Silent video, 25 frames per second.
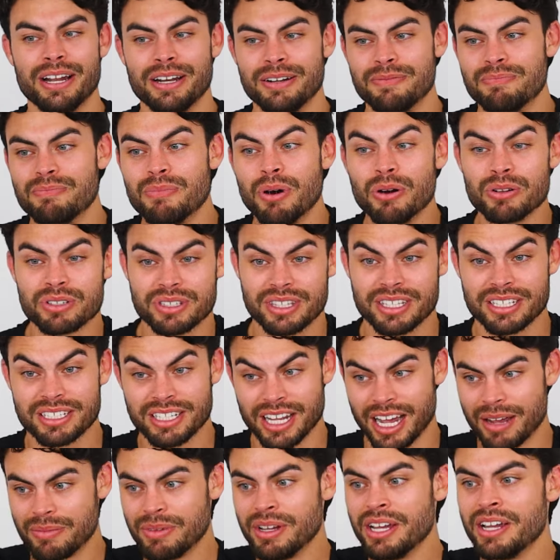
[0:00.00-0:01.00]
And most of the
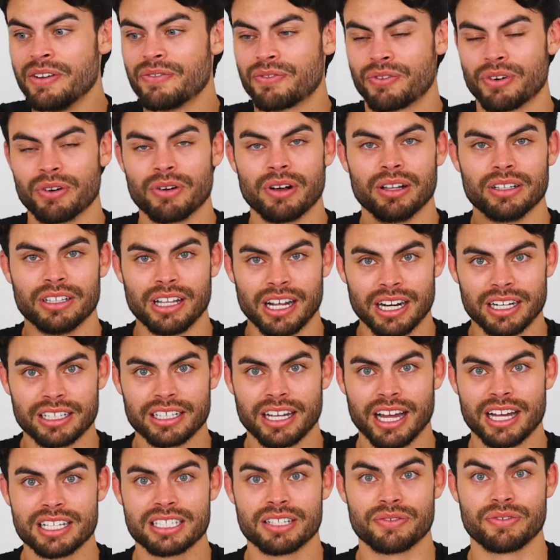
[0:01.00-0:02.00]
time, for a lot of
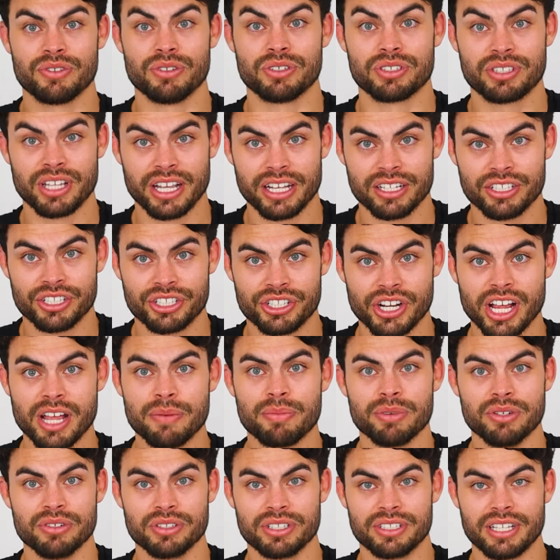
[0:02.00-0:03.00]
guys, if you stay in
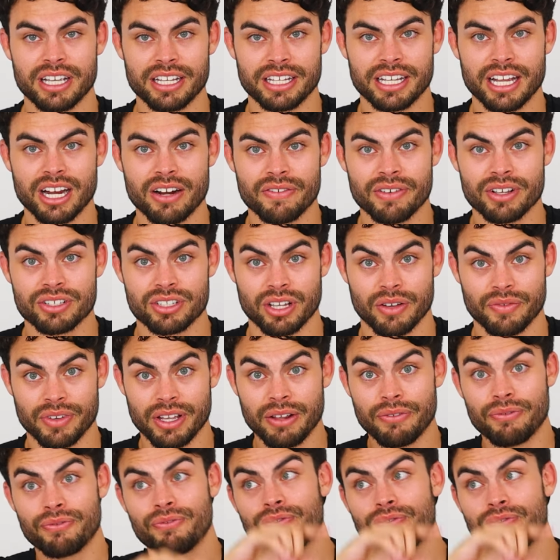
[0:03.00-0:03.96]
shape and you take care of yourself, it